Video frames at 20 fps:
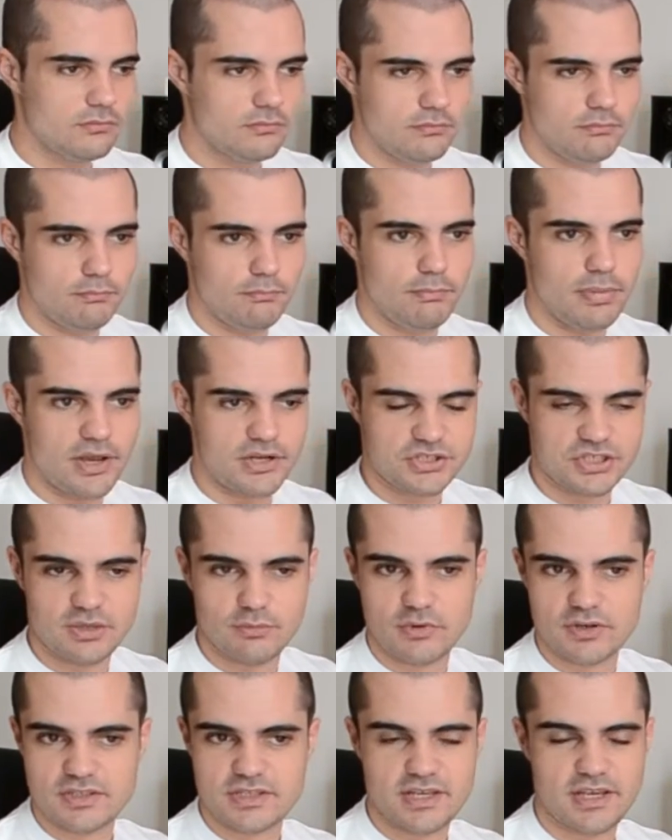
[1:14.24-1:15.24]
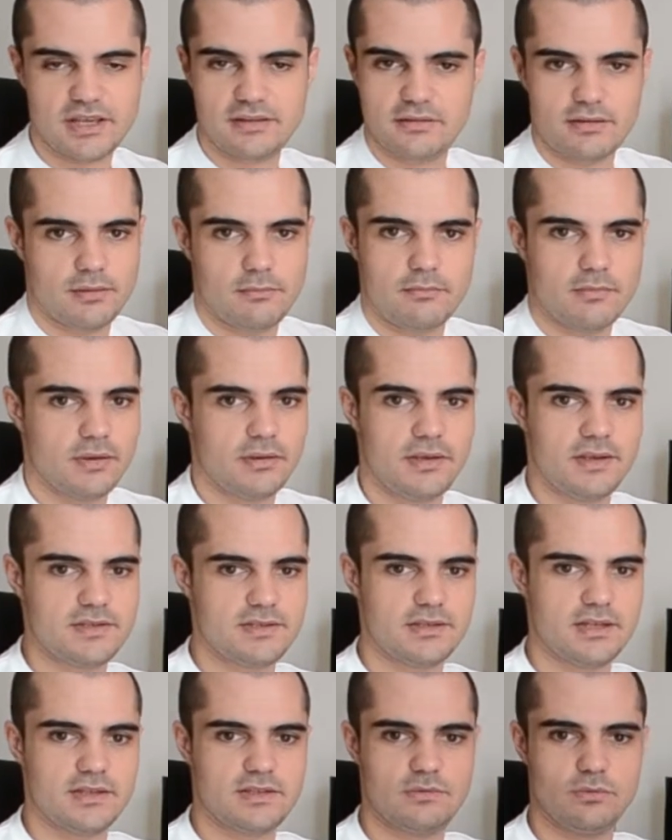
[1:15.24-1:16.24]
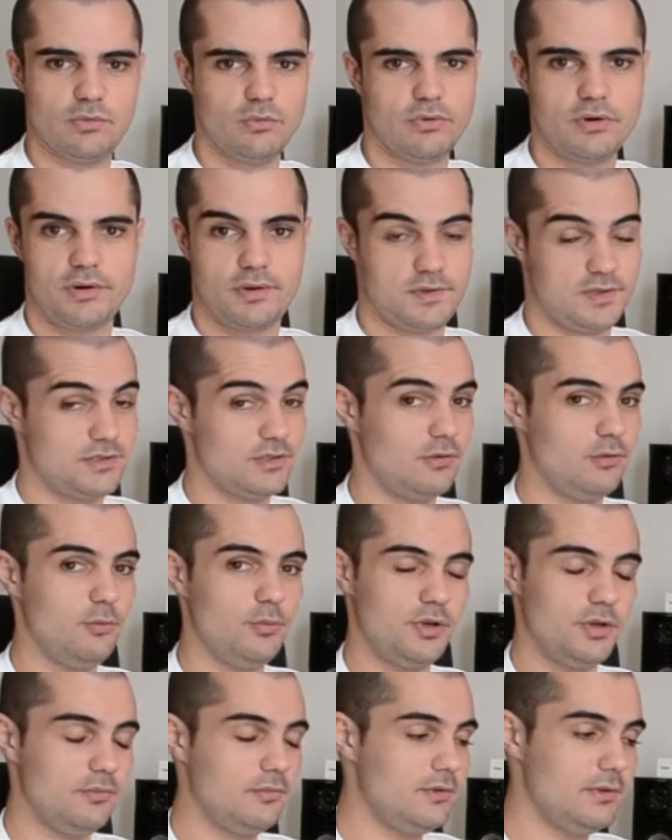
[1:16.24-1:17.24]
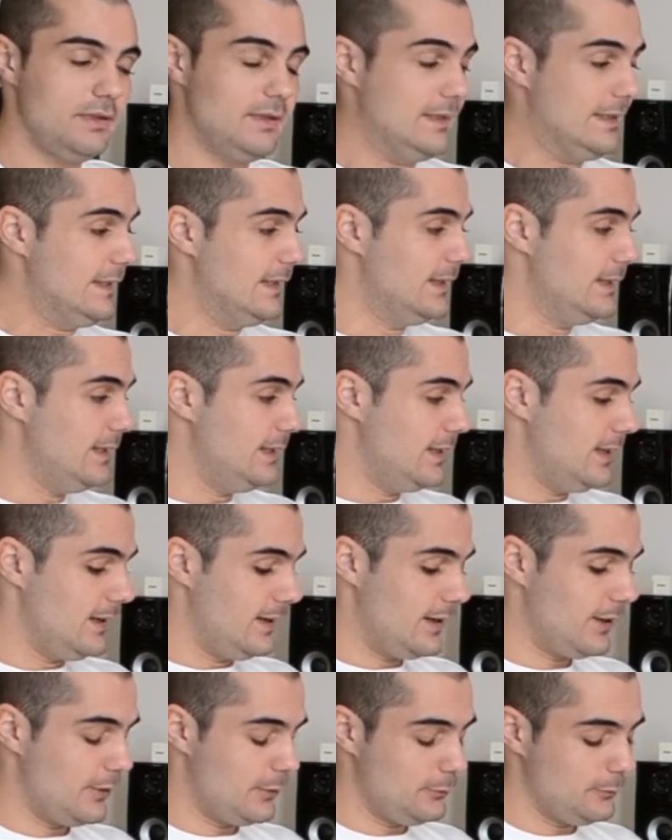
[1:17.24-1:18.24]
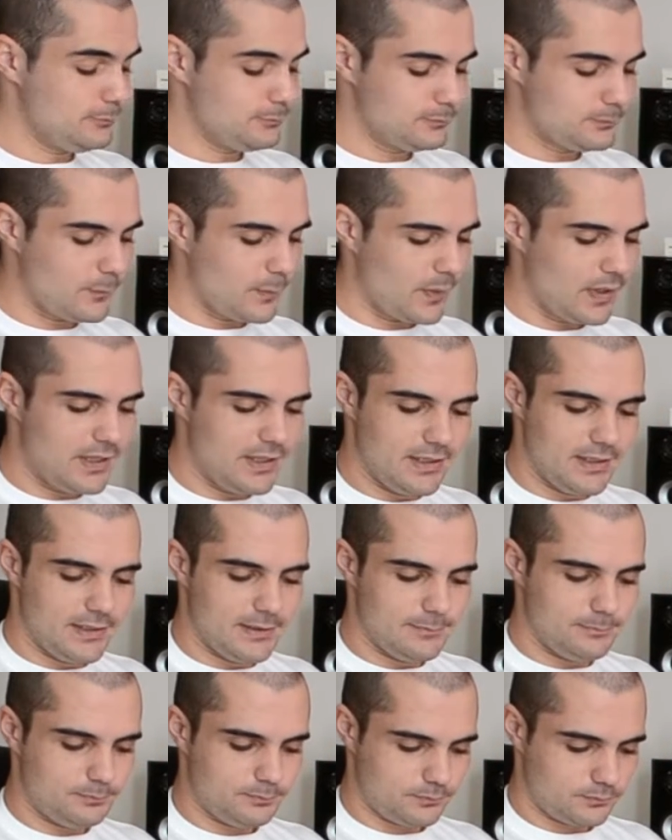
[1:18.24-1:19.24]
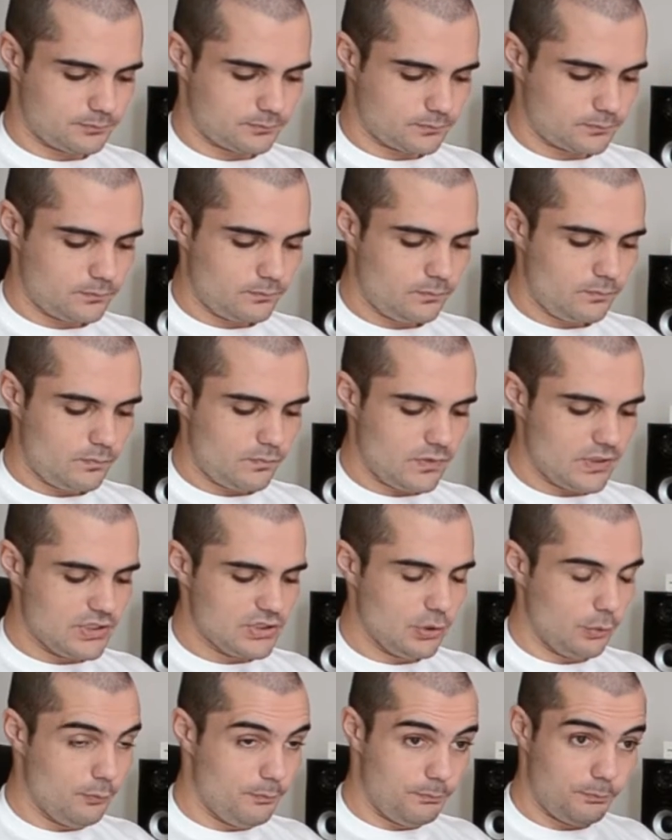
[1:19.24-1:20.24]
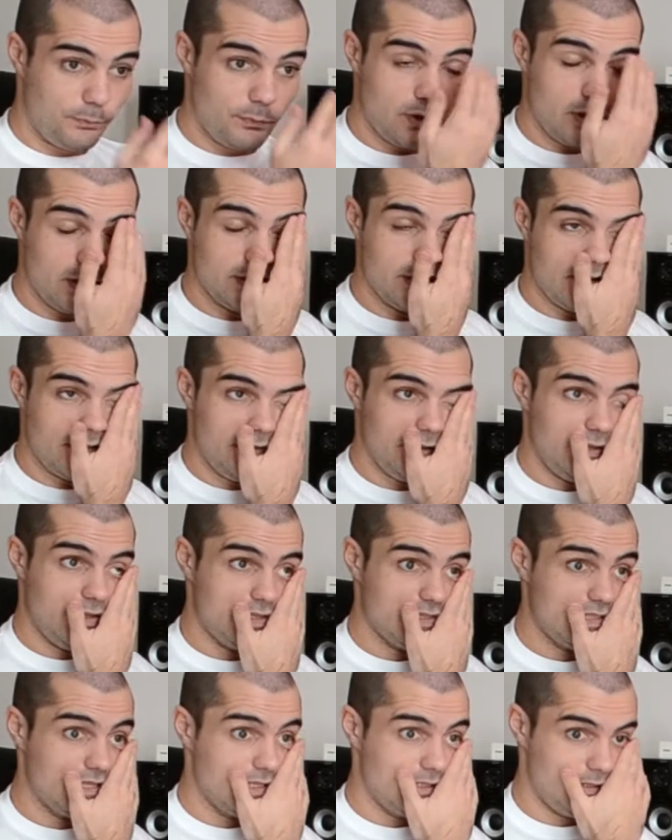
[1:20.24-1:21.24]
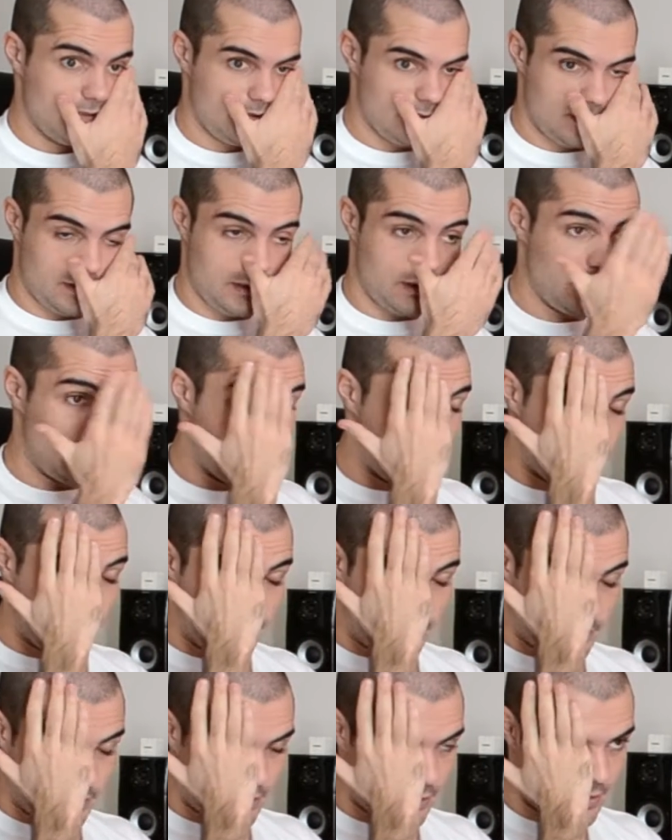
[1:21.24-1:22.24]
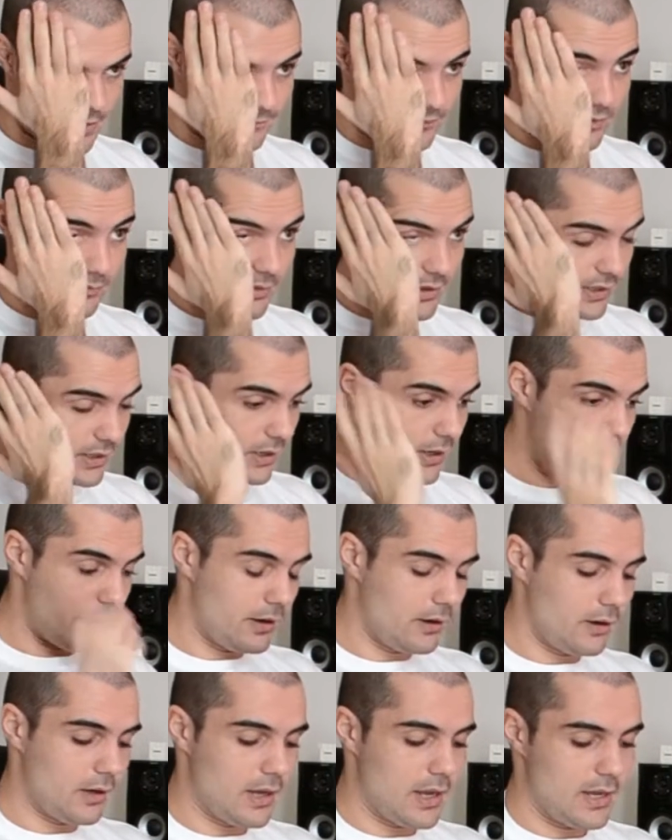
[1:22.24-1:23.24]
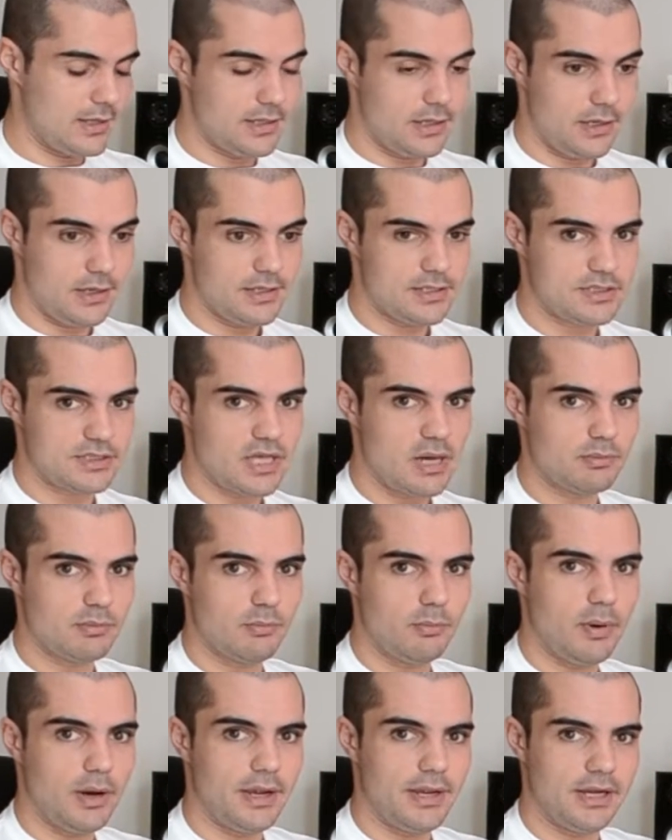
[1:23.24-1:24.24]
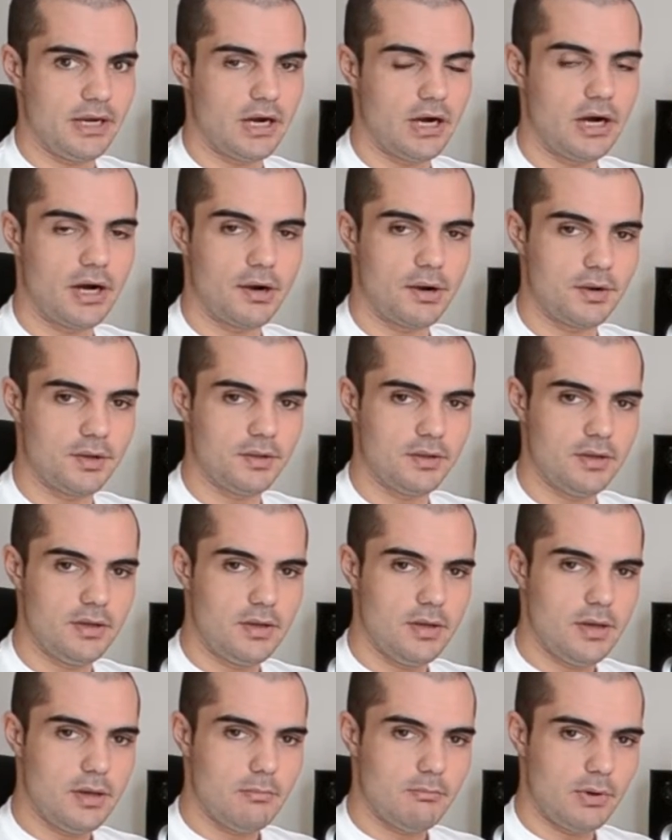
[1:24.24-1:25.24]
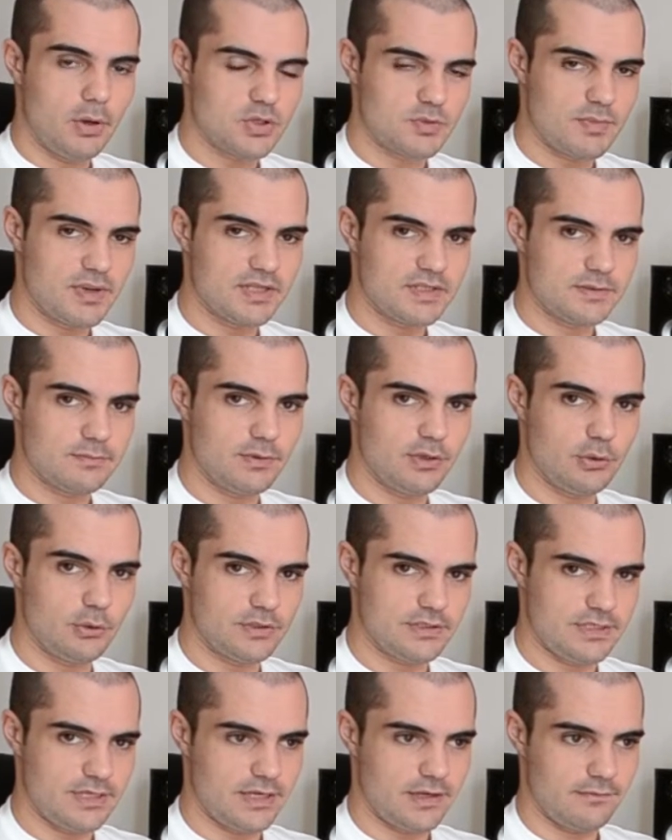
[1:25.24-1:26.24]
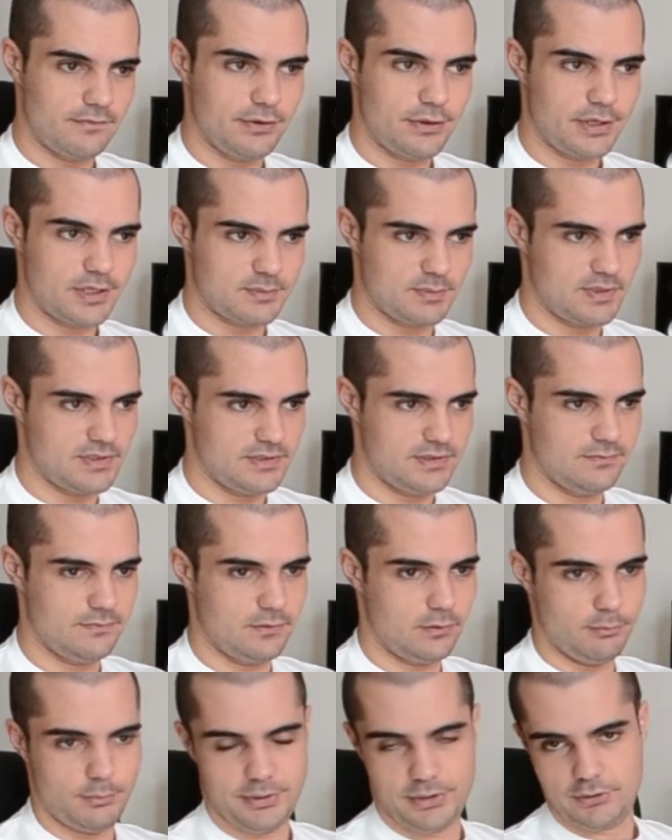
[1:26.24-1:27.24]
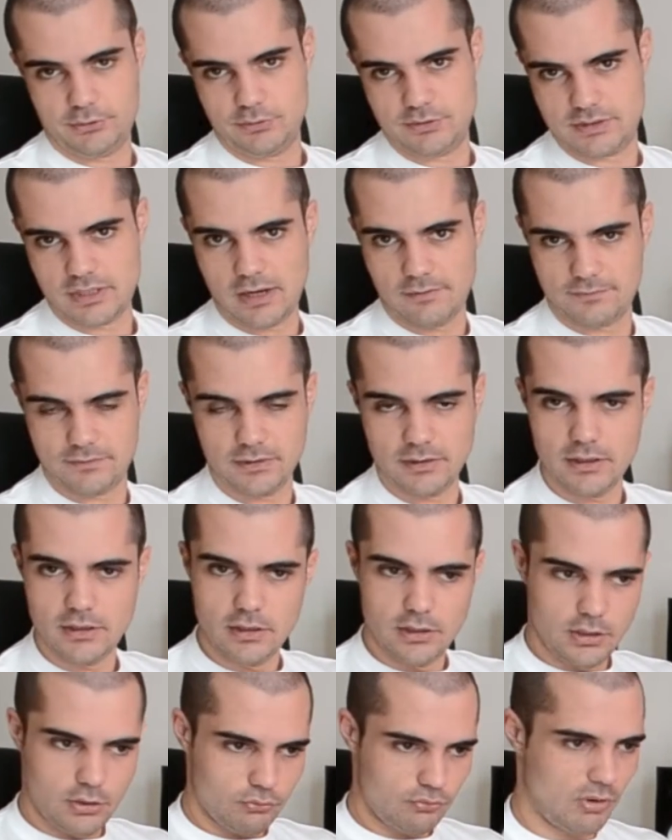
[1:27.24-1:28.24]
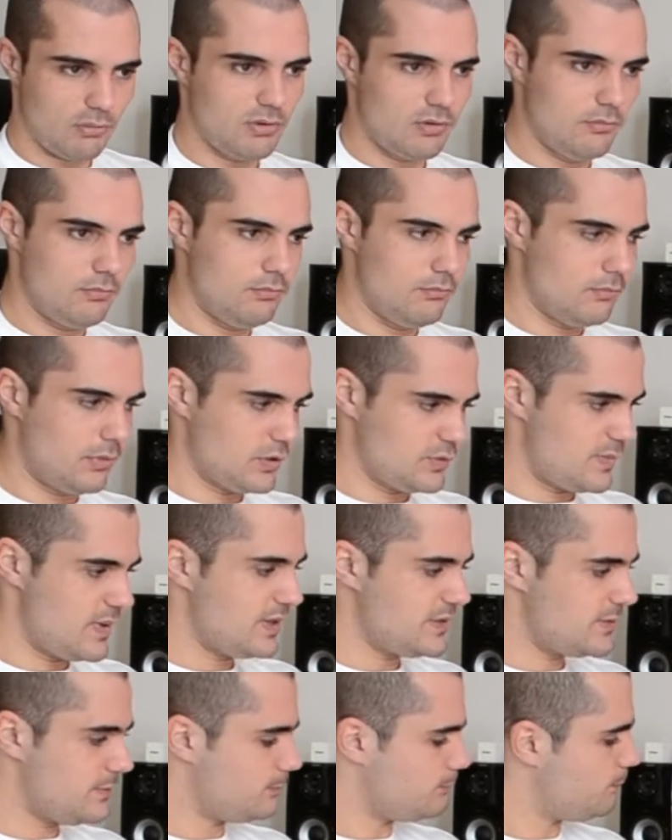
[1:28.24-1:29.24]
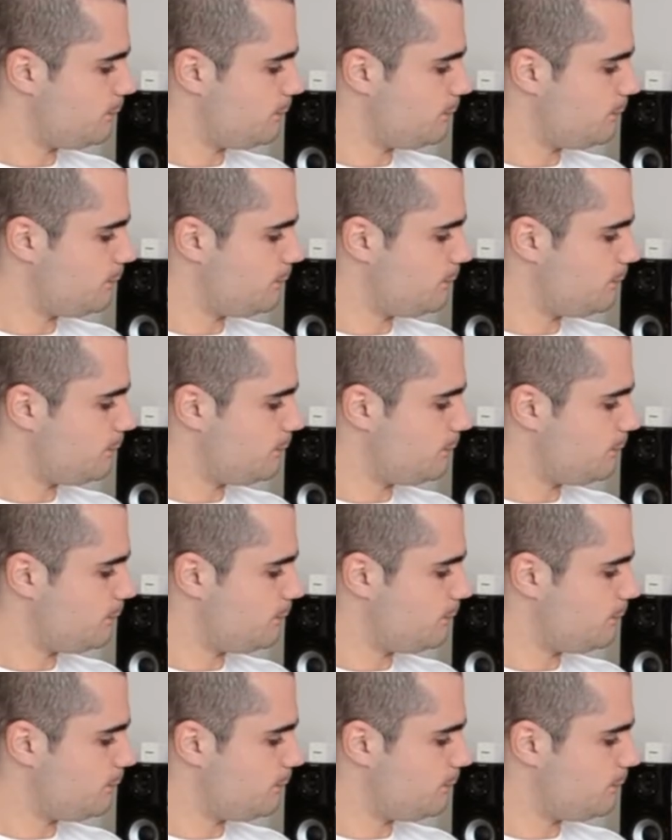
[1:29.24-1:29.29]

bash someone's head, I'm guessing that will work because it's aluminum. I don't know. So the thing is that after my Ironclad, I stopped buying hard mouse mats because they are very expensive compared to soft rubber mouse mats,